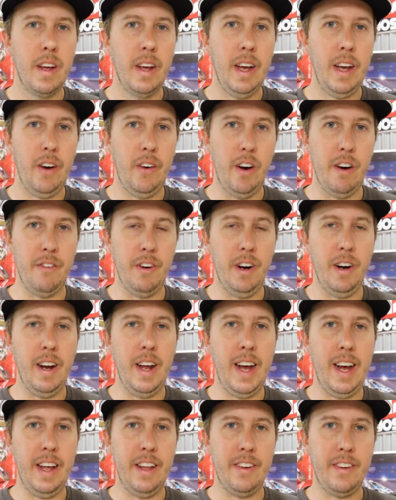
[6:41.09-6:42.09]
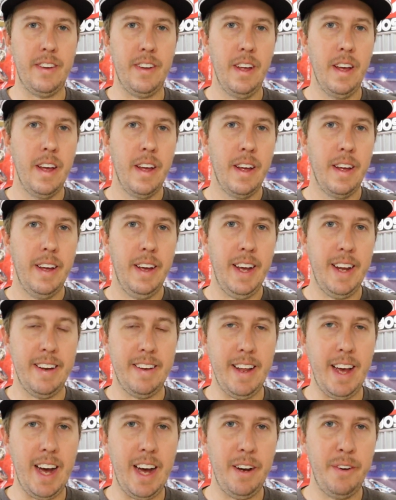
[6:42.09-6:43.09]
However, as a
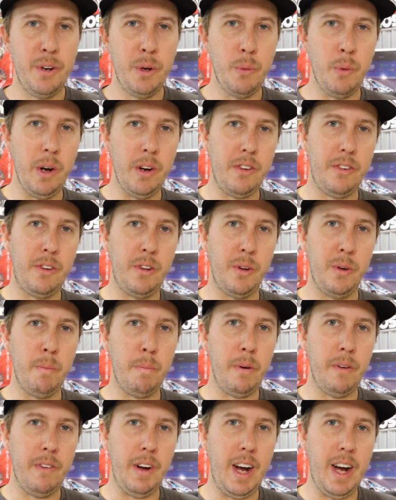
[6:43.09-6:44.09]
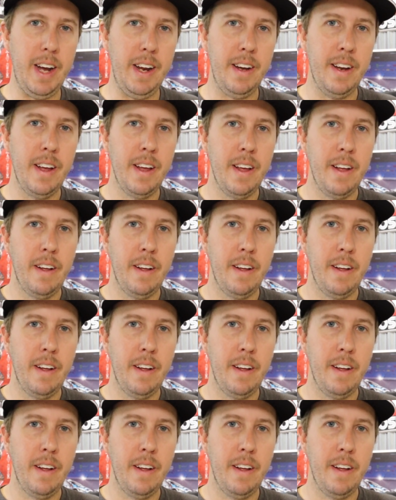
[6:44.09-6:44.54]
dad who wants to provide